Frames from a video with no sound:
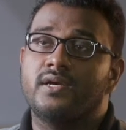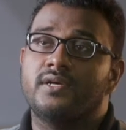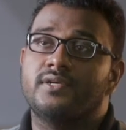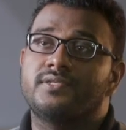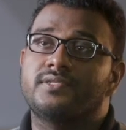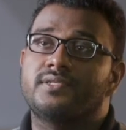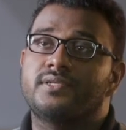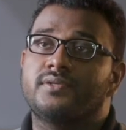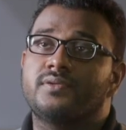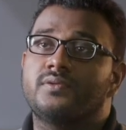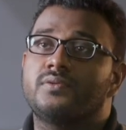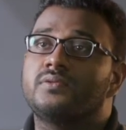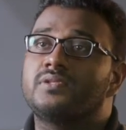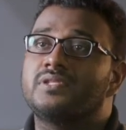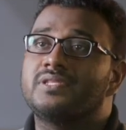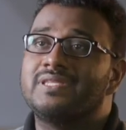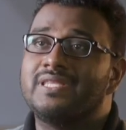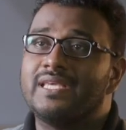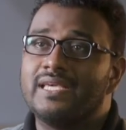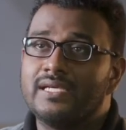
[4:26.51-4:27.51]
So
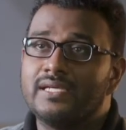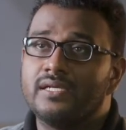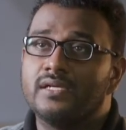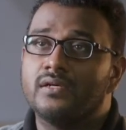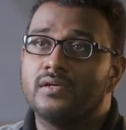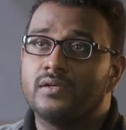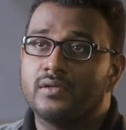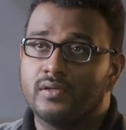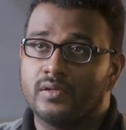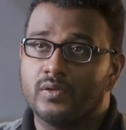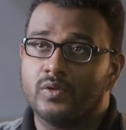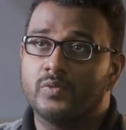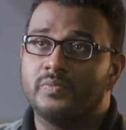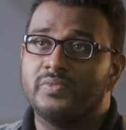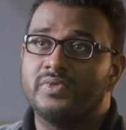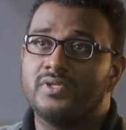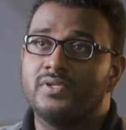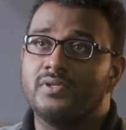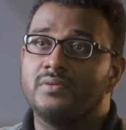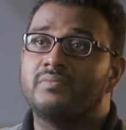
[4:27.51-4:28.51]
think
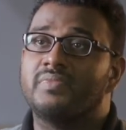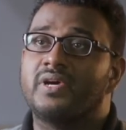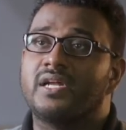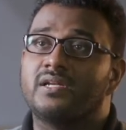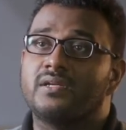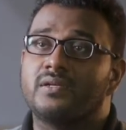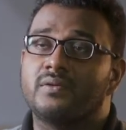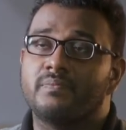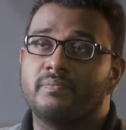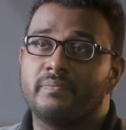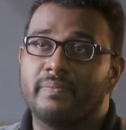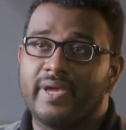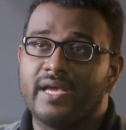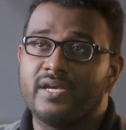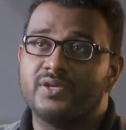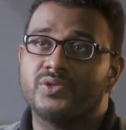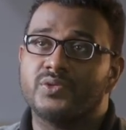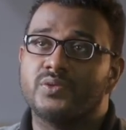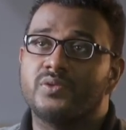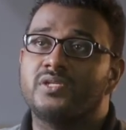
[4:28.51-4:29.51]
global, but make
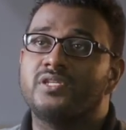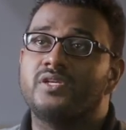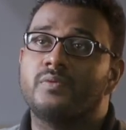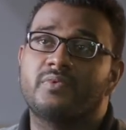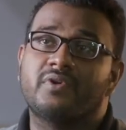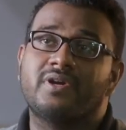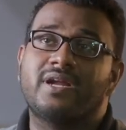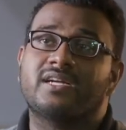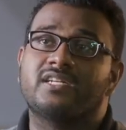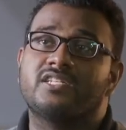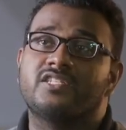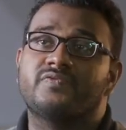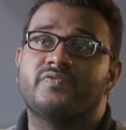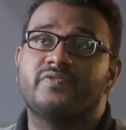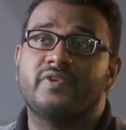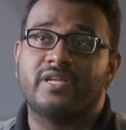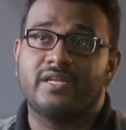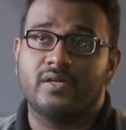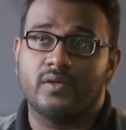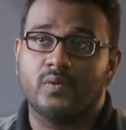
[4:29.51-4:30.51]
sure your product is
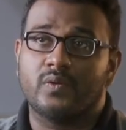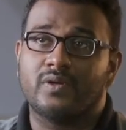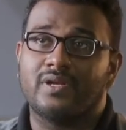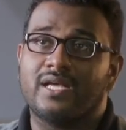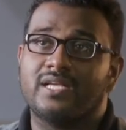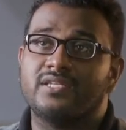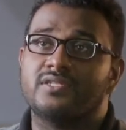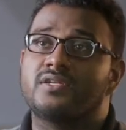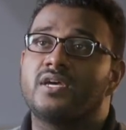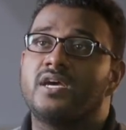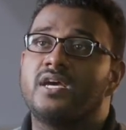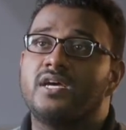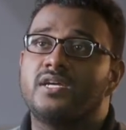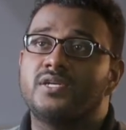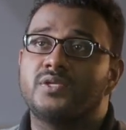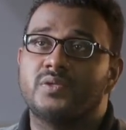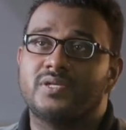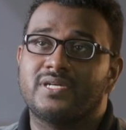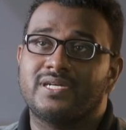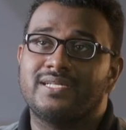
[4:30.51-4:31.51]
very localized
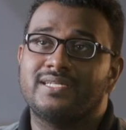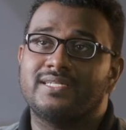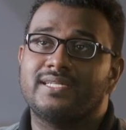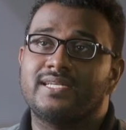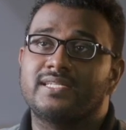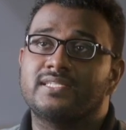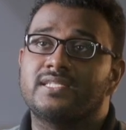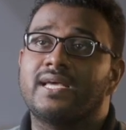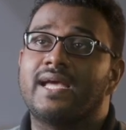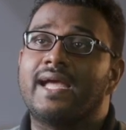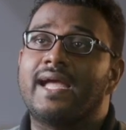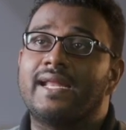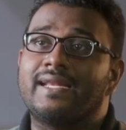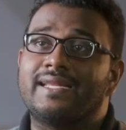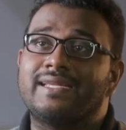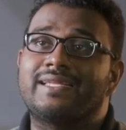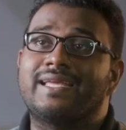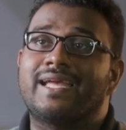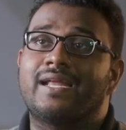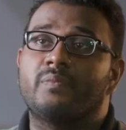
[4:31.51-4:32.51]
to a context and it
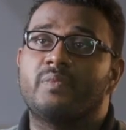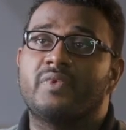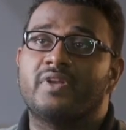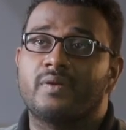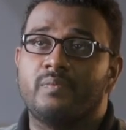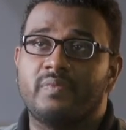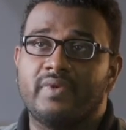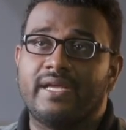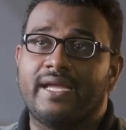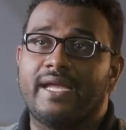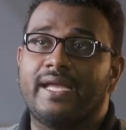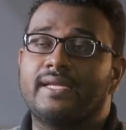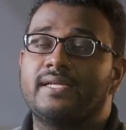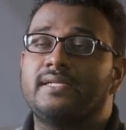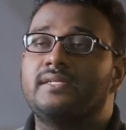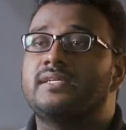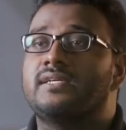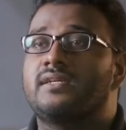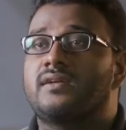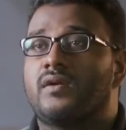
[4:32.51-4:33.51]
can be replicated
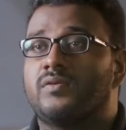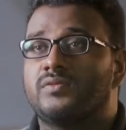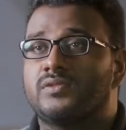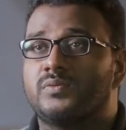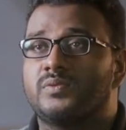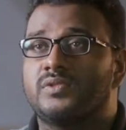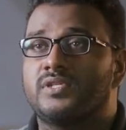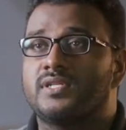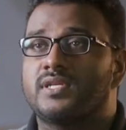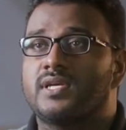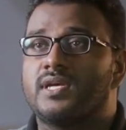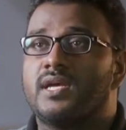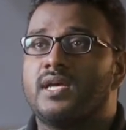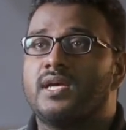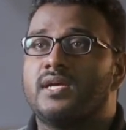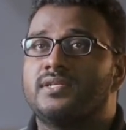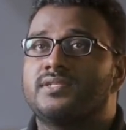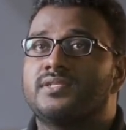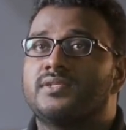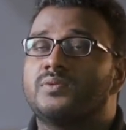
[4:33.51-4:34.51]
around the world.
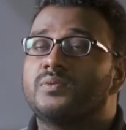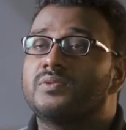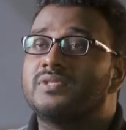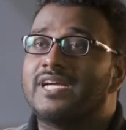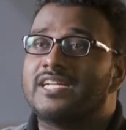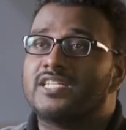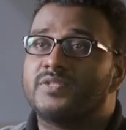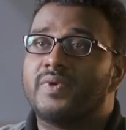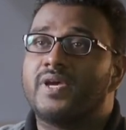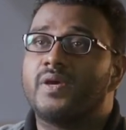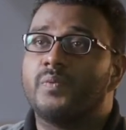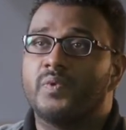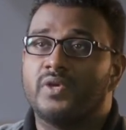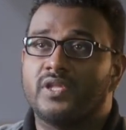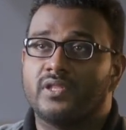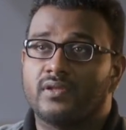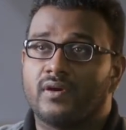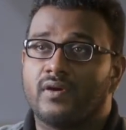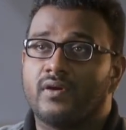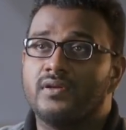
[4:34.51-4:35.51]
So that's where we
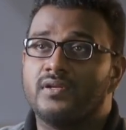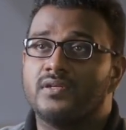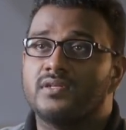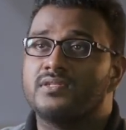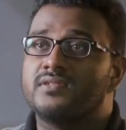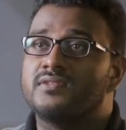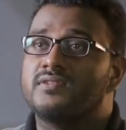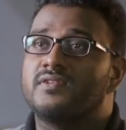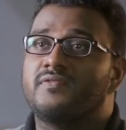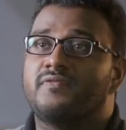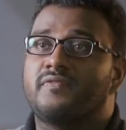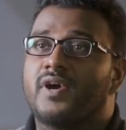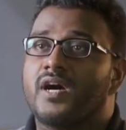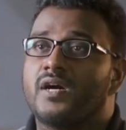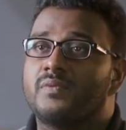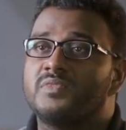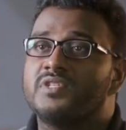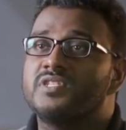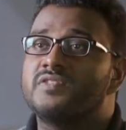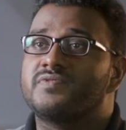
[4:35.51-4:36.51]
thought
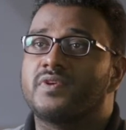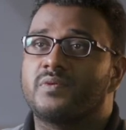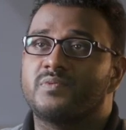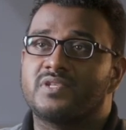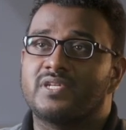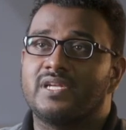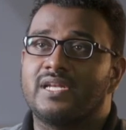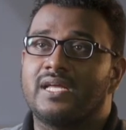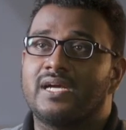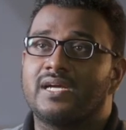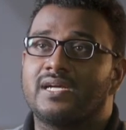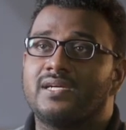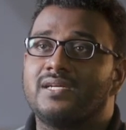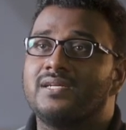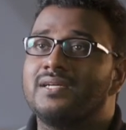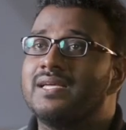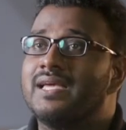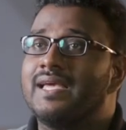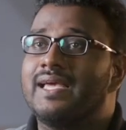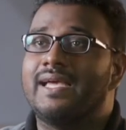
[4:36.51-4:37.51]
farmers from Sri Lanka
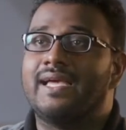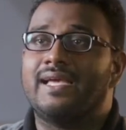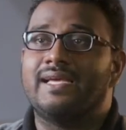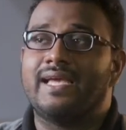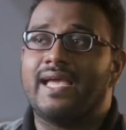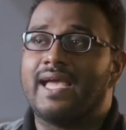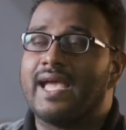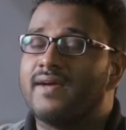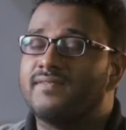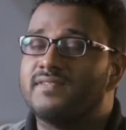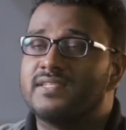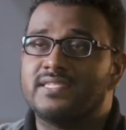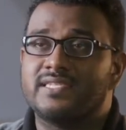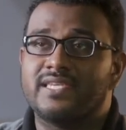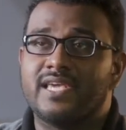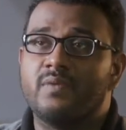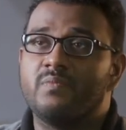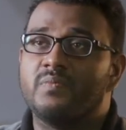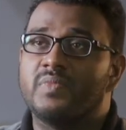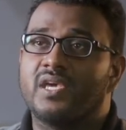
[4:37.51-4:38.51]
have the
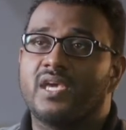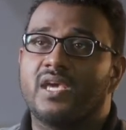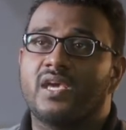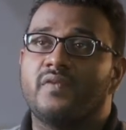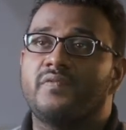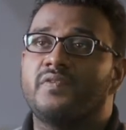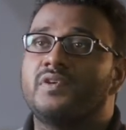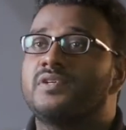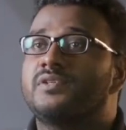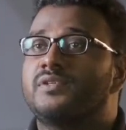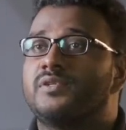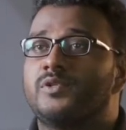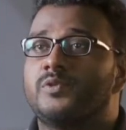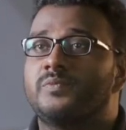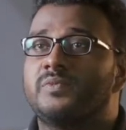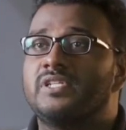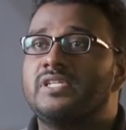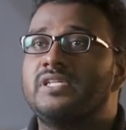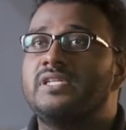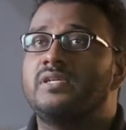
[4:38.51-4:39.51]
same behavior
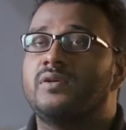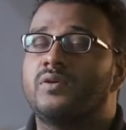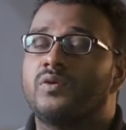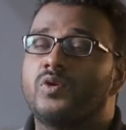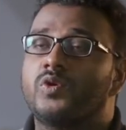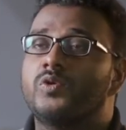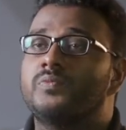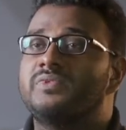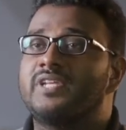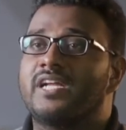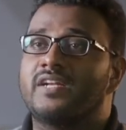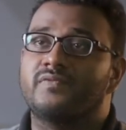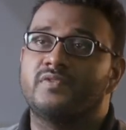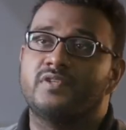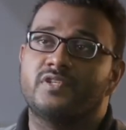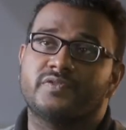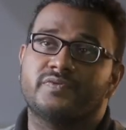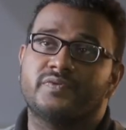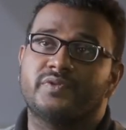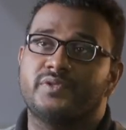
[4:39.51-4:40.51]
globally. Hope that
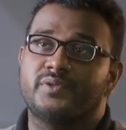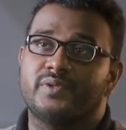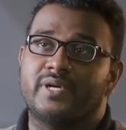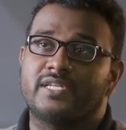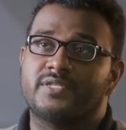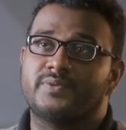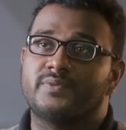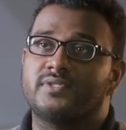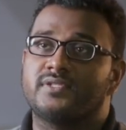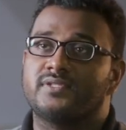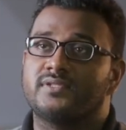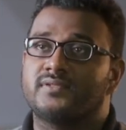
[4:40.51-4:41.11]
works for you as well.